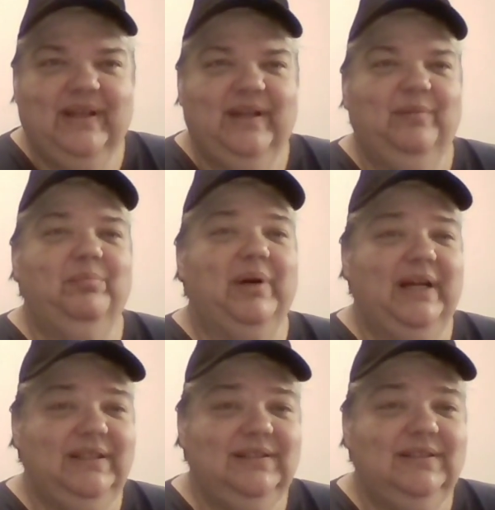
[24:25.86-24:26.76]

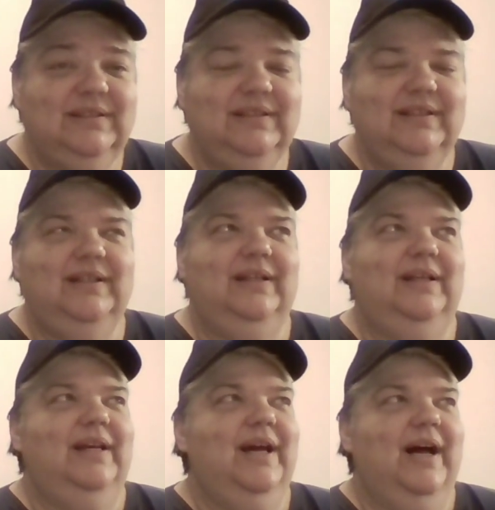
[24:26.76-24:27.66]
But
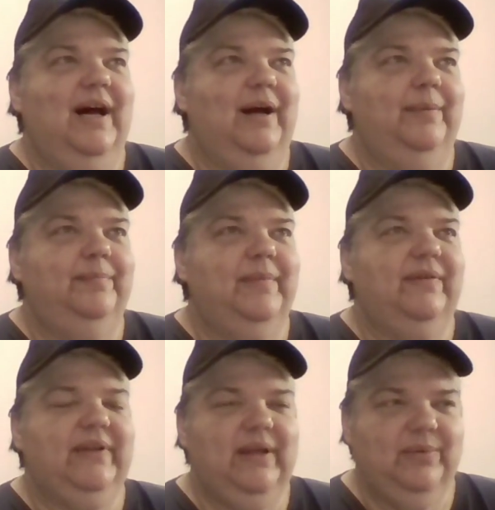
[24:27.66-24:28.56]
I
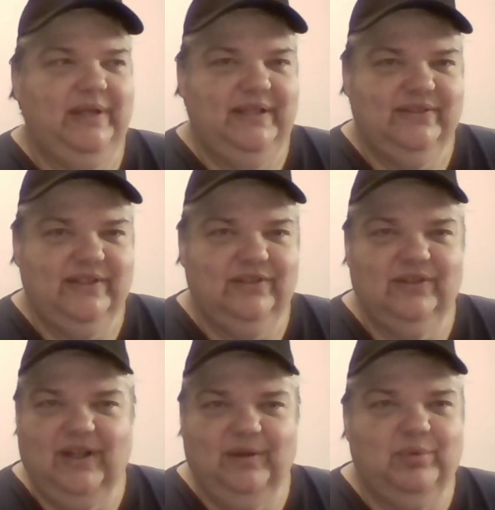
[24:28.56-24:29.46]
forget what his
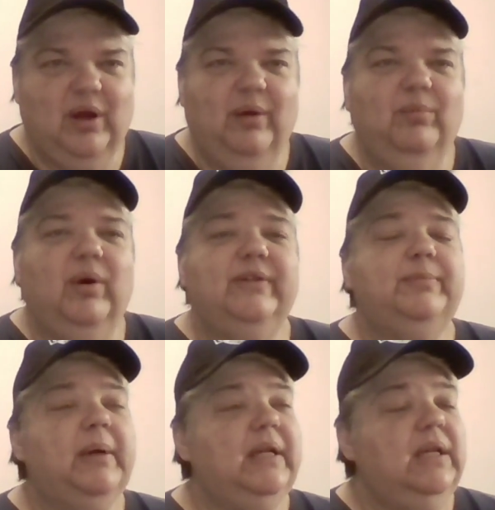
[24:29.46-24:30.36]
underlying problem was,
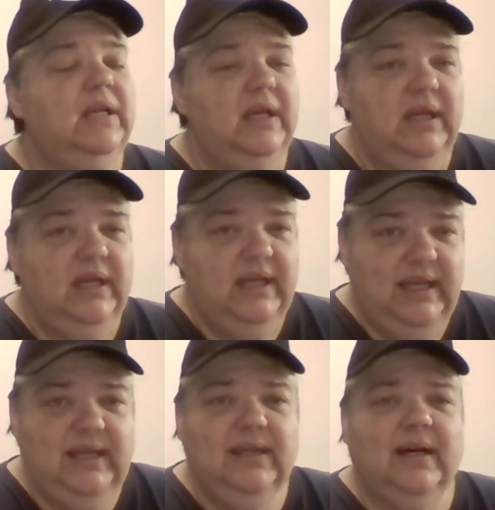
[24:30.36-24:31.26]
but
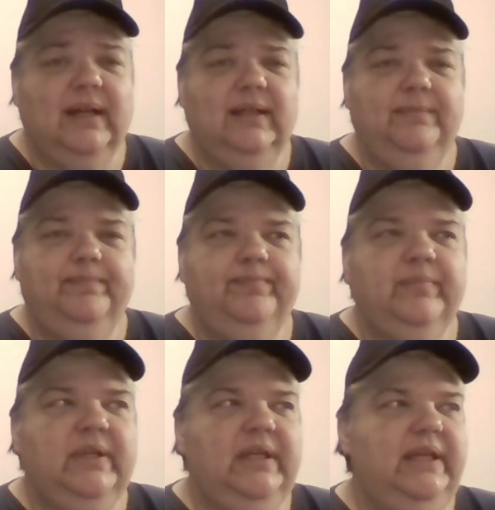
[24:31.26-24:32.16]
he got it.
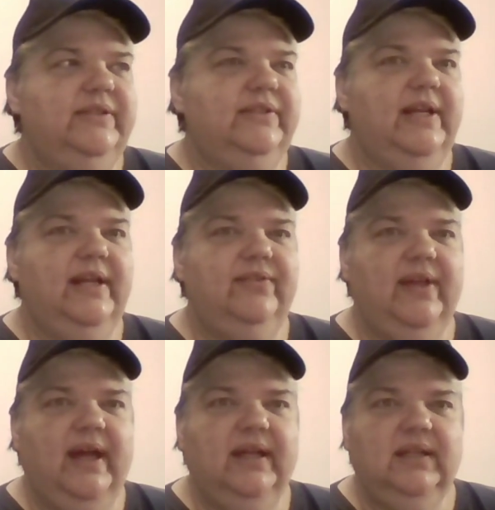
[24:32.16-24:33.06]
He said
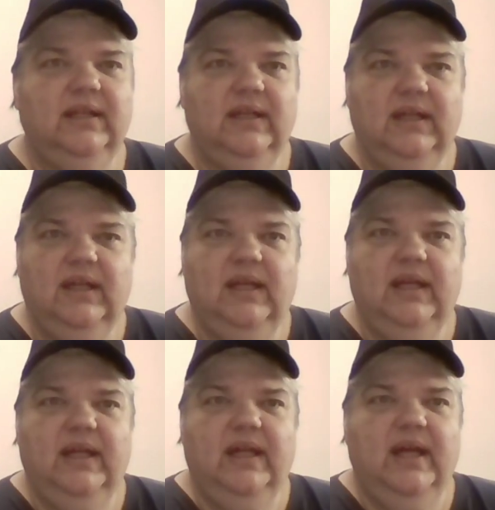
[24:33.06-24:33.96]
that
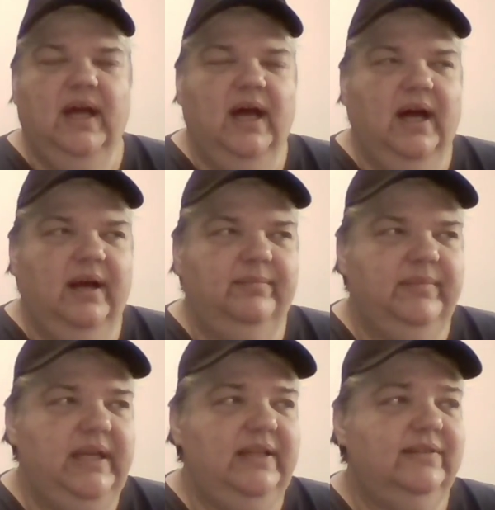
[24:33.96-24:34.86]

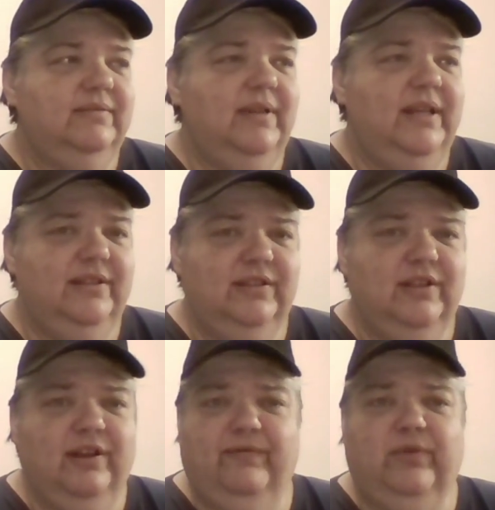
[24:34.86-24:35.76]

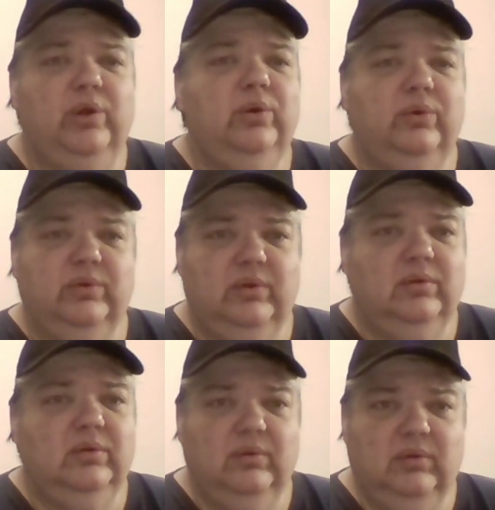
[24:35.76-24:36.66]
a flu,
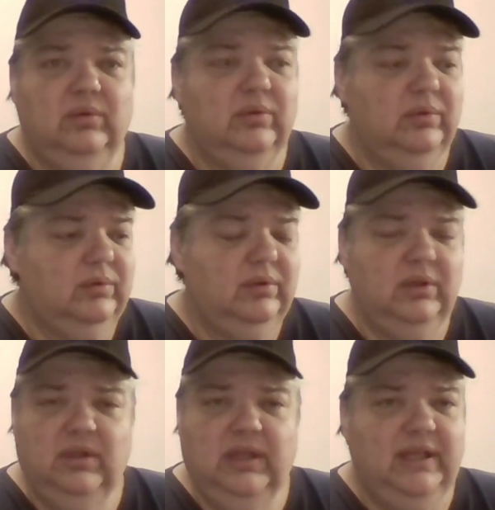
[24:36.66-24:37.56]

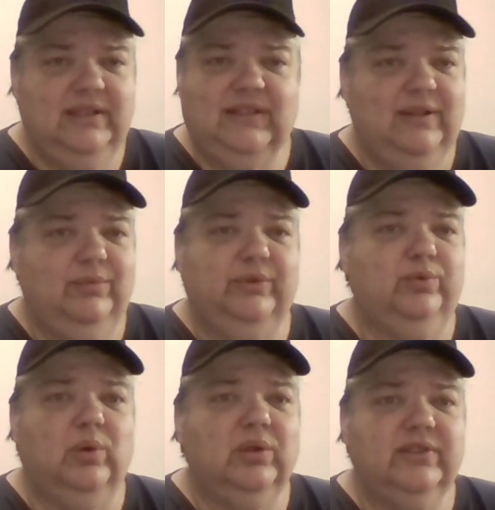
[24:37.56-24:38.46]
he said, was
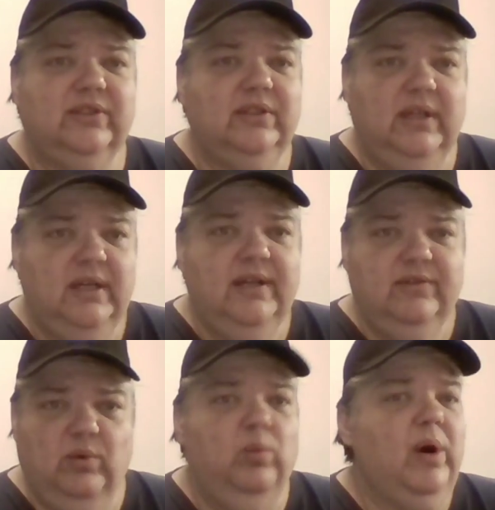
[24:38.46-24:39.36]
worse
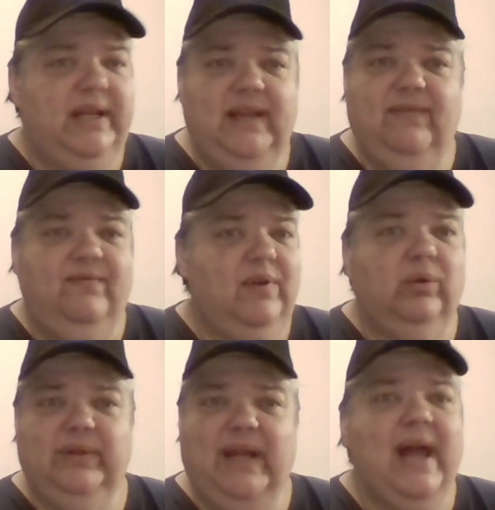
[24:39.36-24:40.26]
than what he
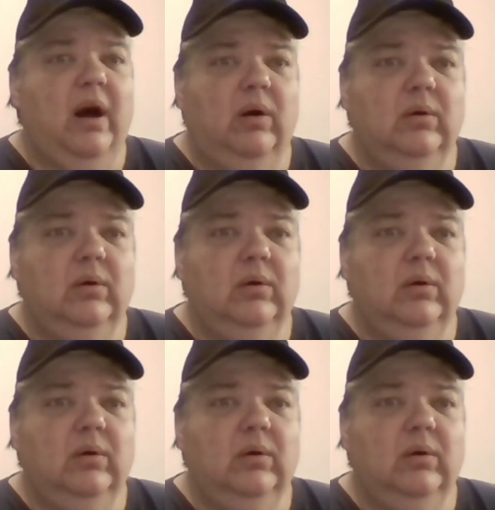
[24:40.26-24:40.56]
felt now.